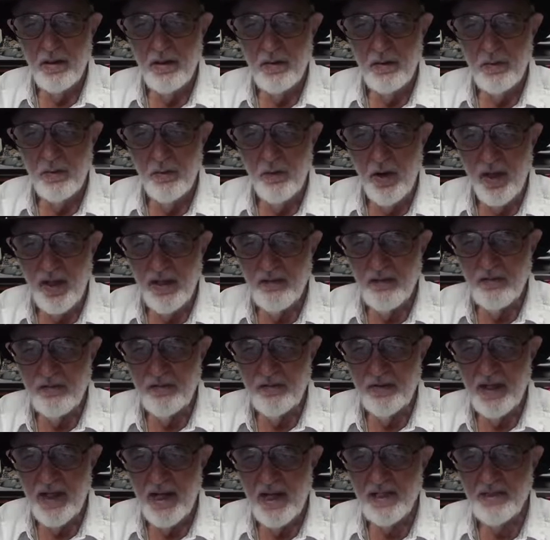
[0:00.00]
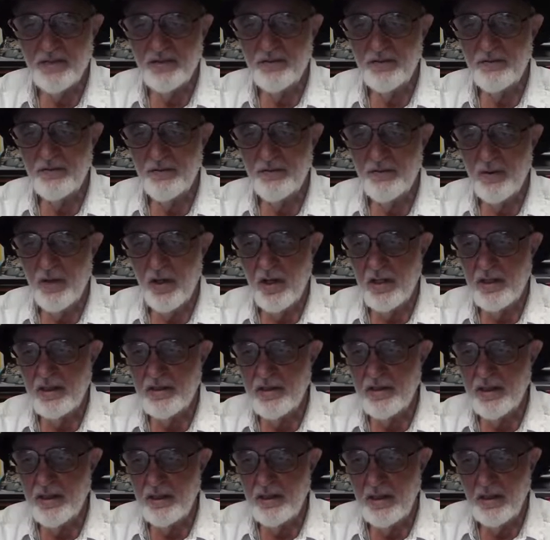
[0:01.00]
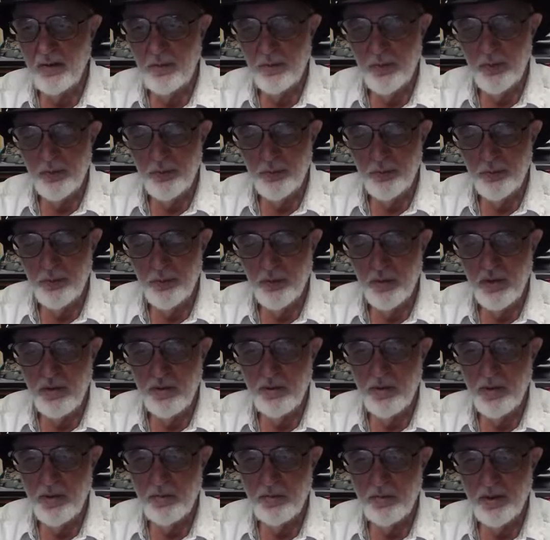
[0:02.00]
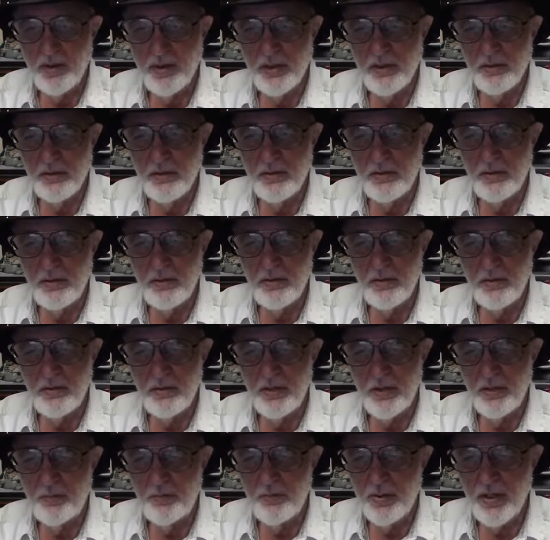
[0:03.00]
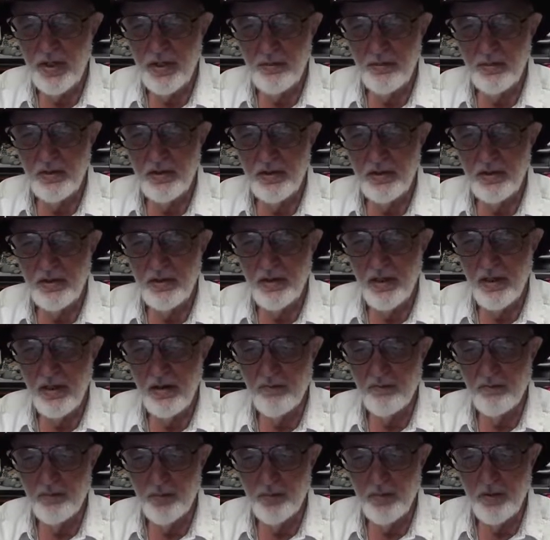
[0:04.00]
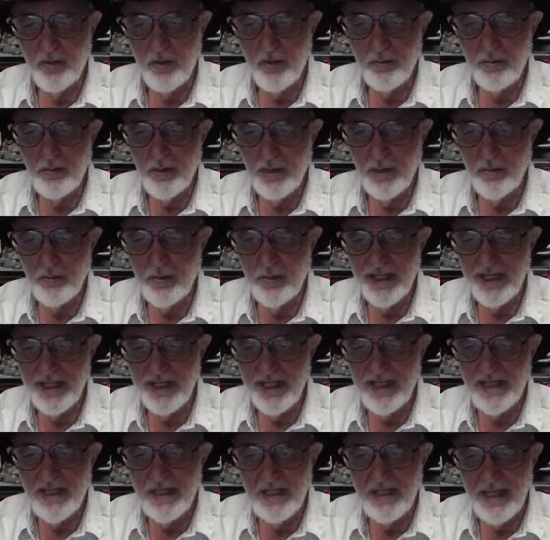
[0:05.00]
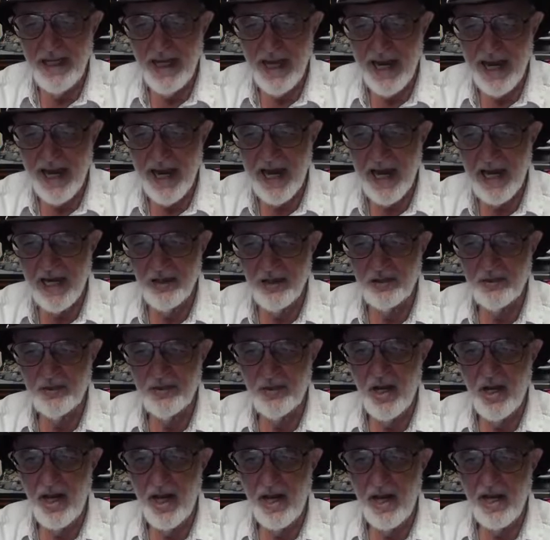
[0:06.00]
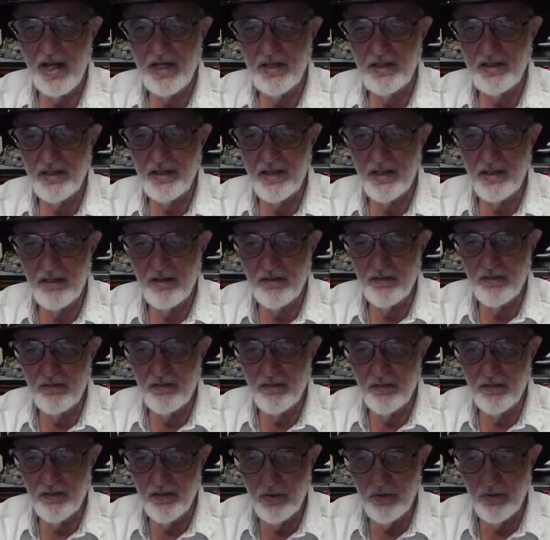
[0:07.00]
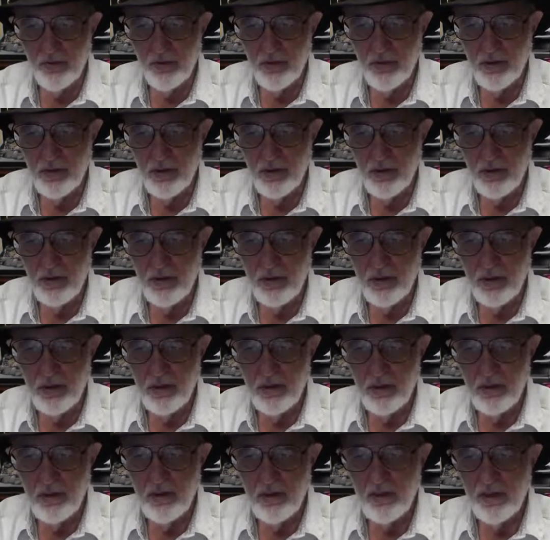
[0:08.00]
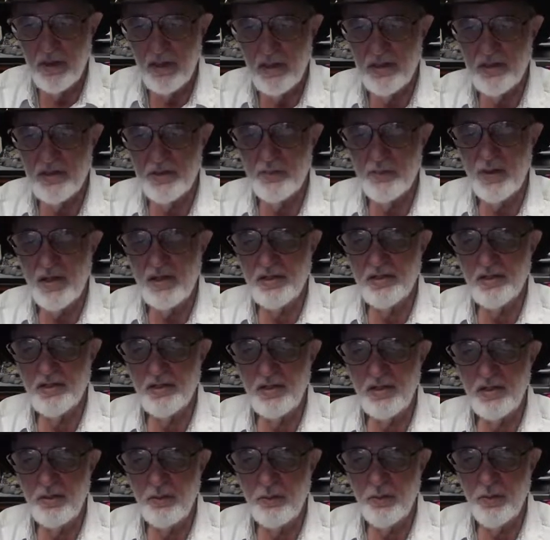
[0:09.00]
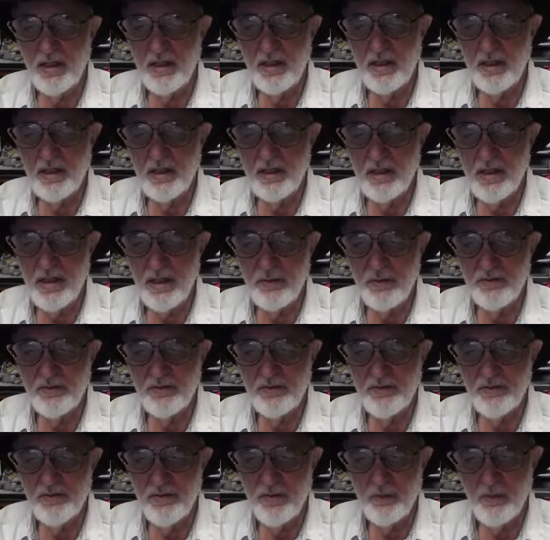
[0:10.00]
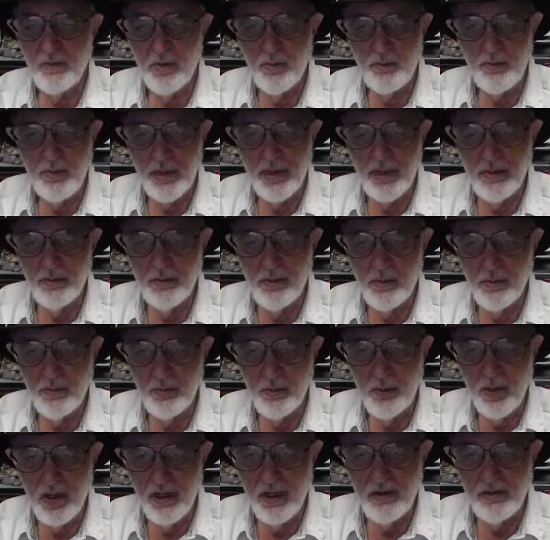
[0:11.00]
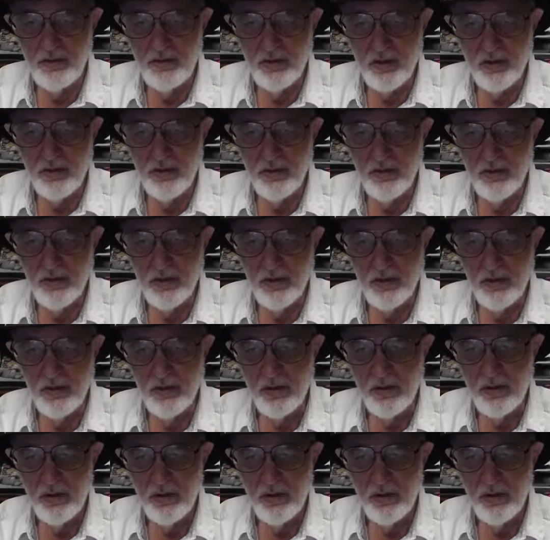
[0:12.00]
Red flags of fraud dealing with premium include the payment of premium in cash and in full, especially when it comes from a minimum wage earner.